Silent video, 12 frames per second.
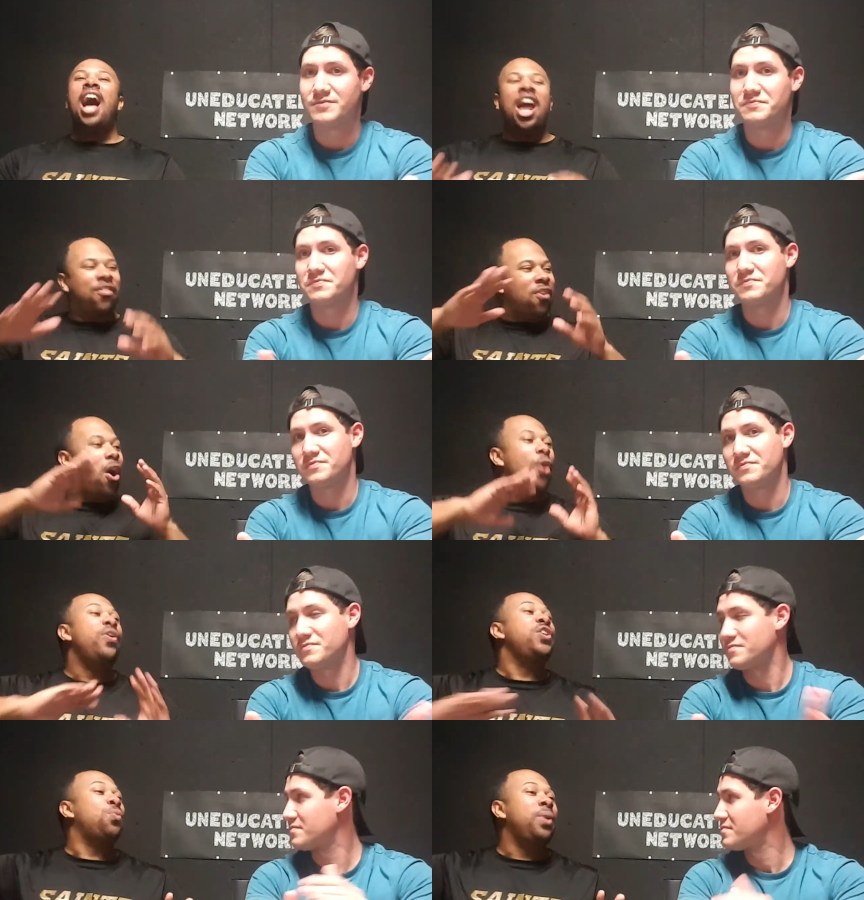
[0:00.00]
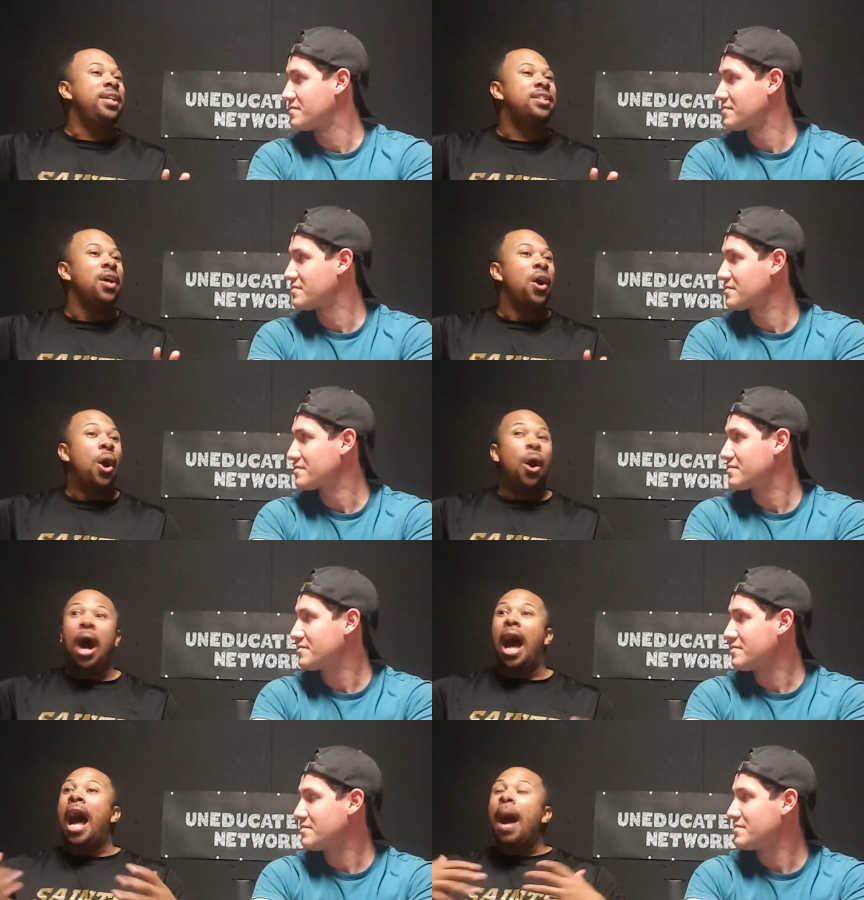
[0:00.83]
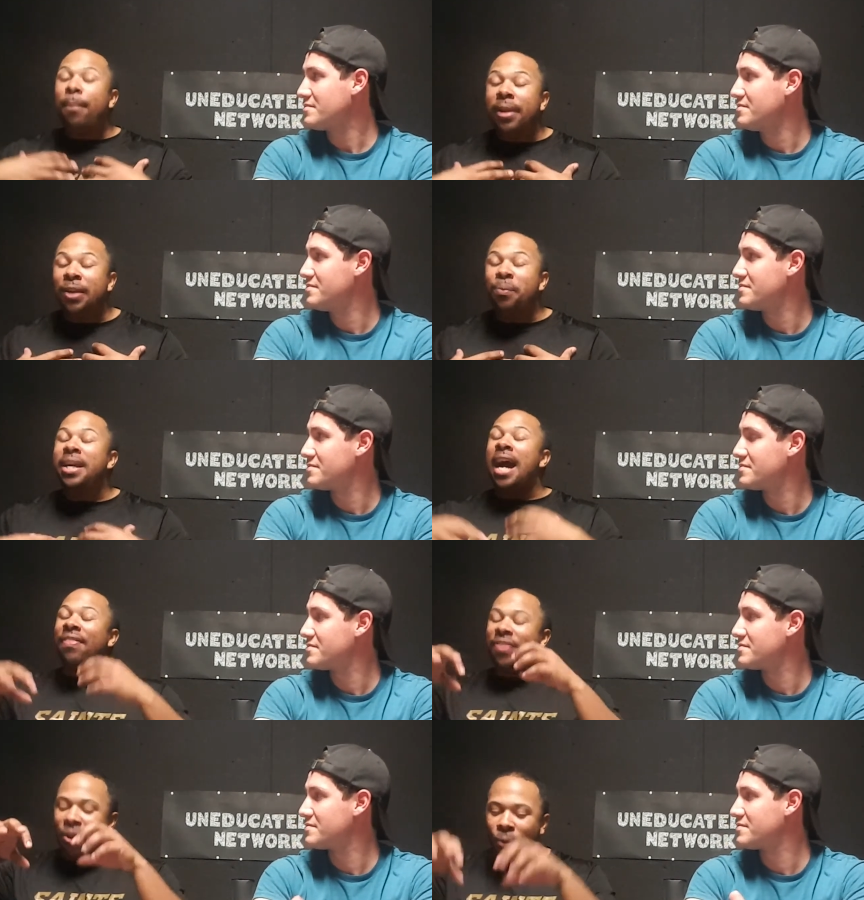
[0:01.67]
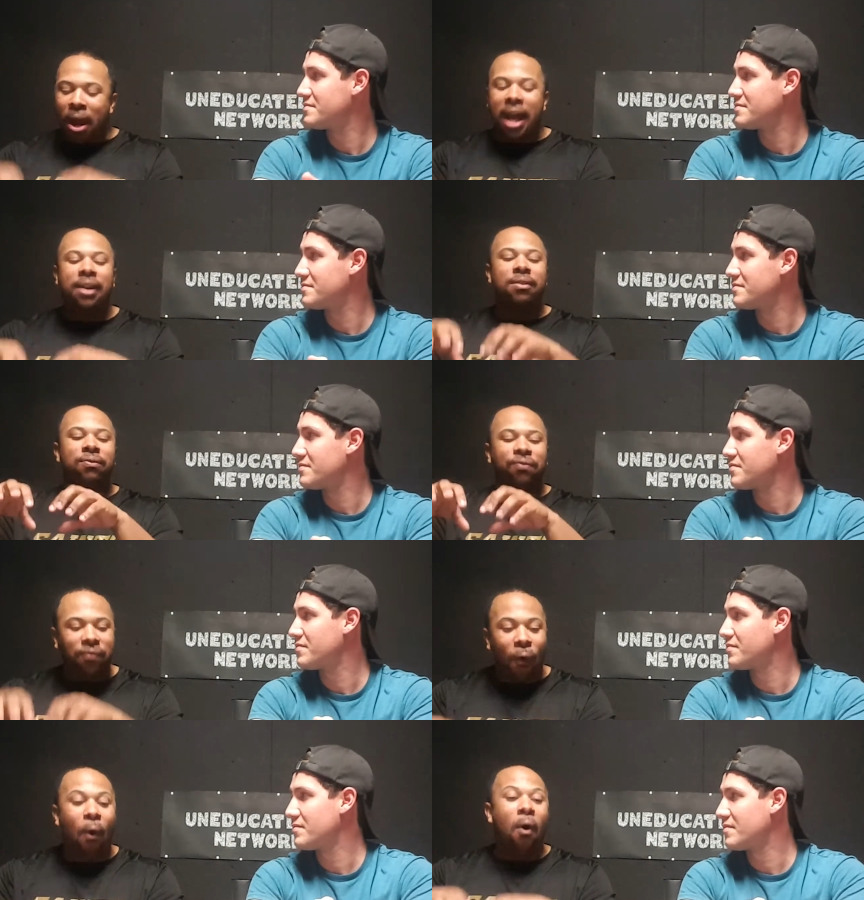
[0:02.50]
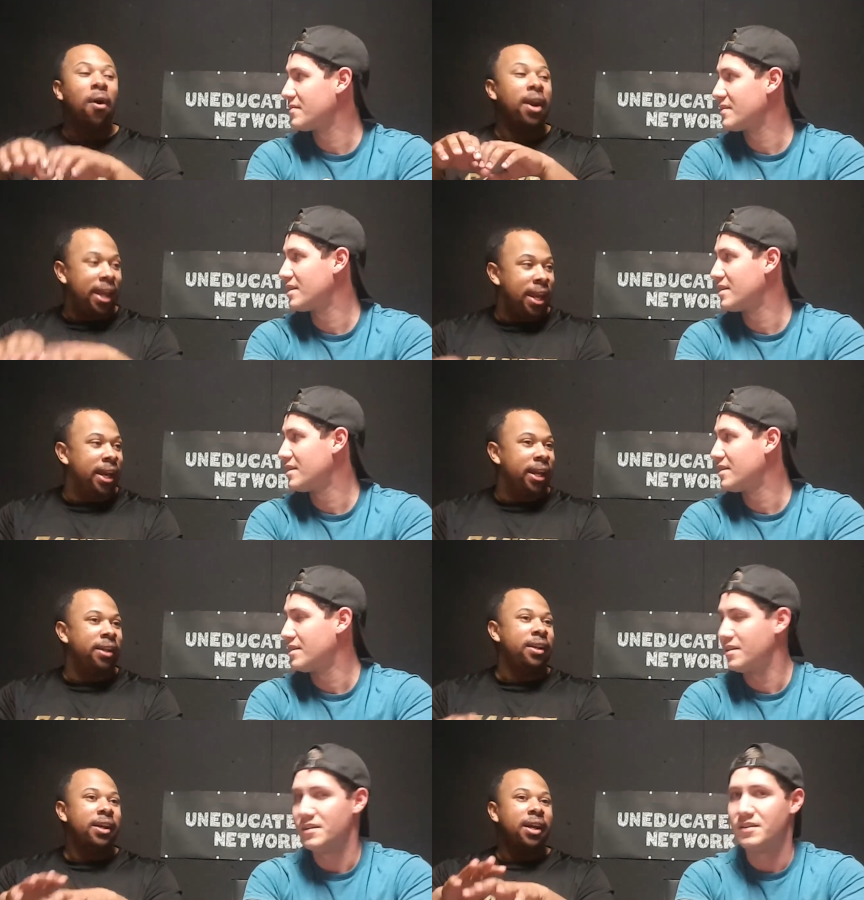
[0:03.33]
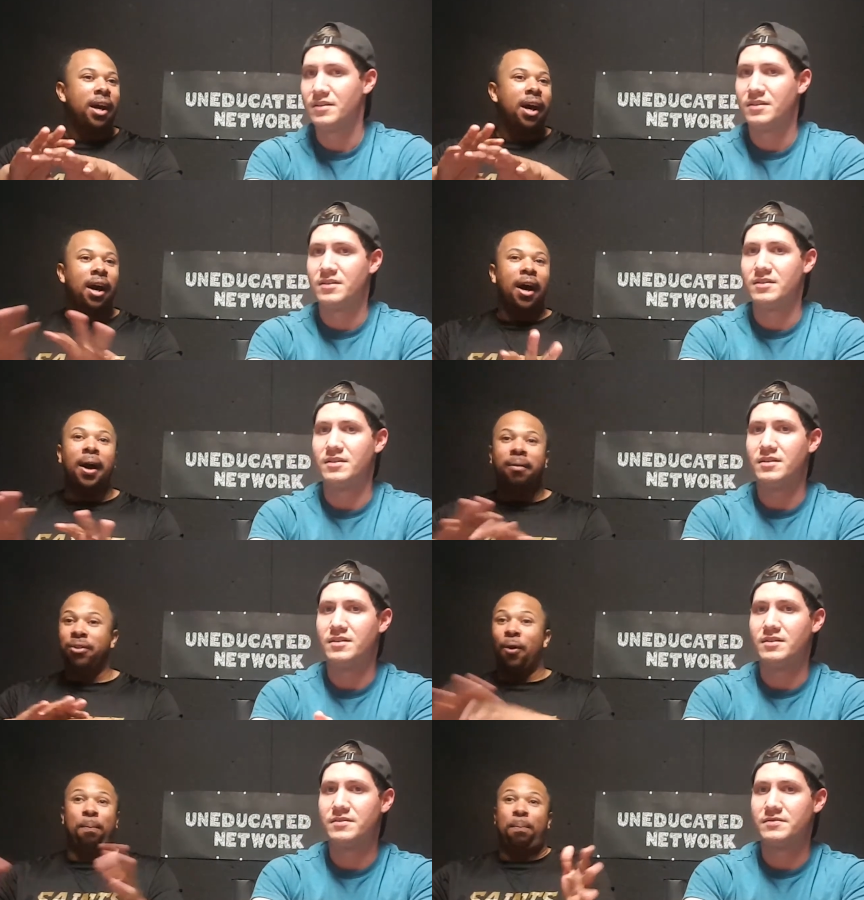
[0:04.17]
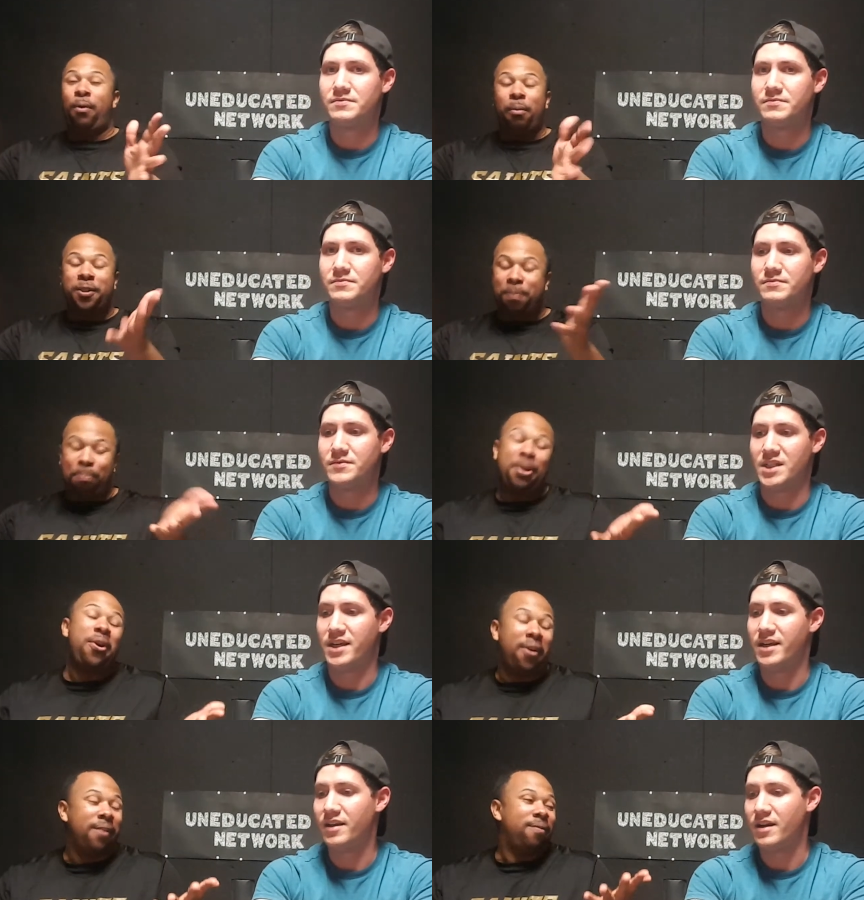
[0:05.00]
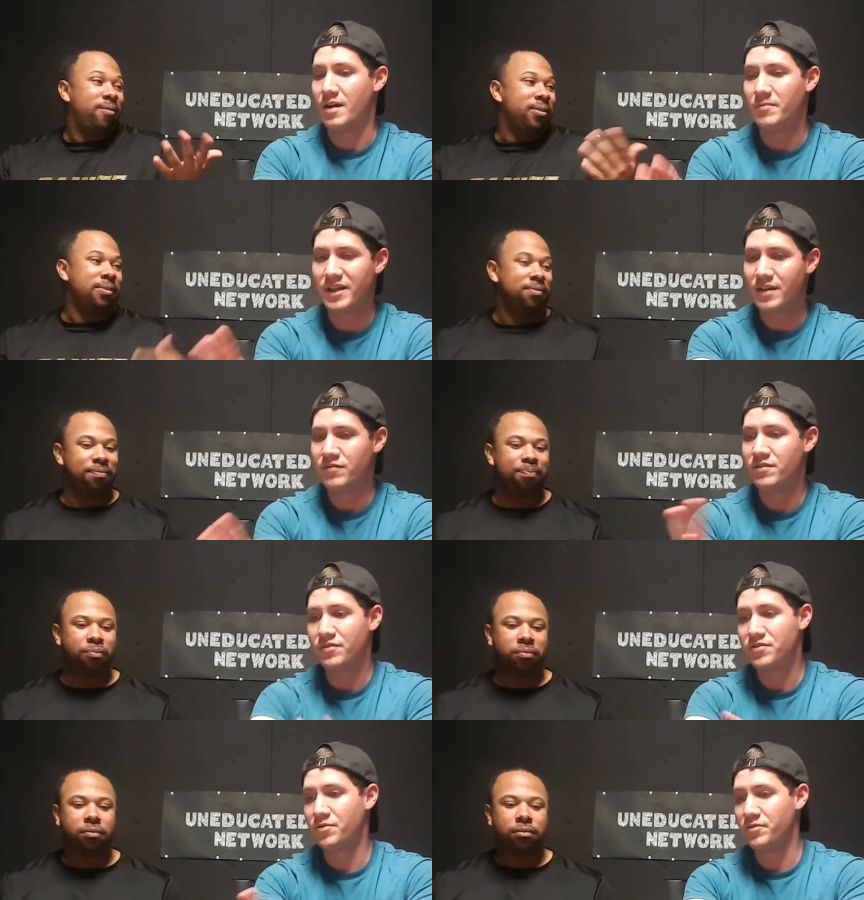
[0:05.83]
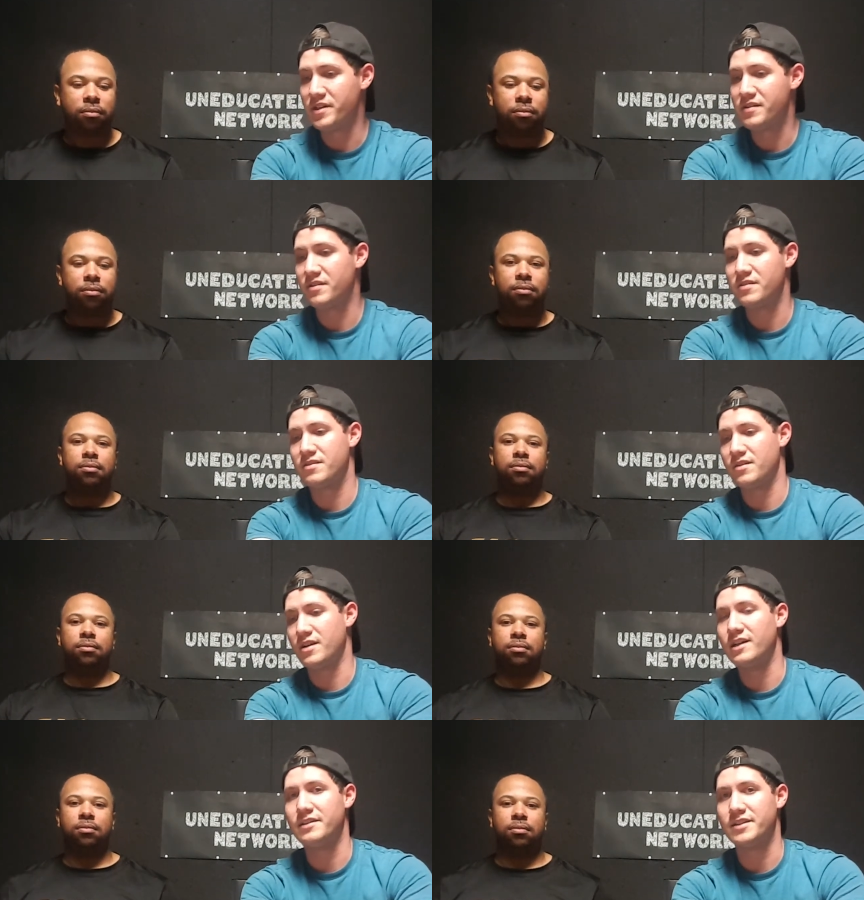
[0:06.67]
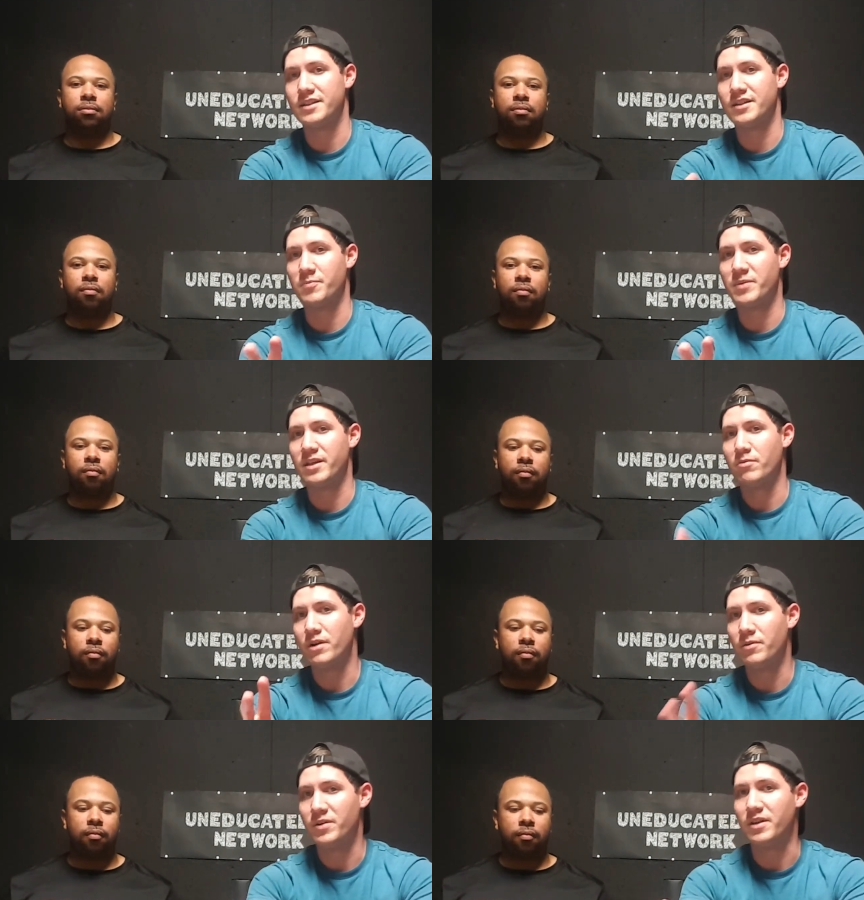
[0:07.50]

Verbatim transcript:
Speaker 1: out of all these weeks, I believe we got the right four in. Uh, no, pretty much period. And
Speaker 2: I'm going to give you the two reasons uh, that the committee went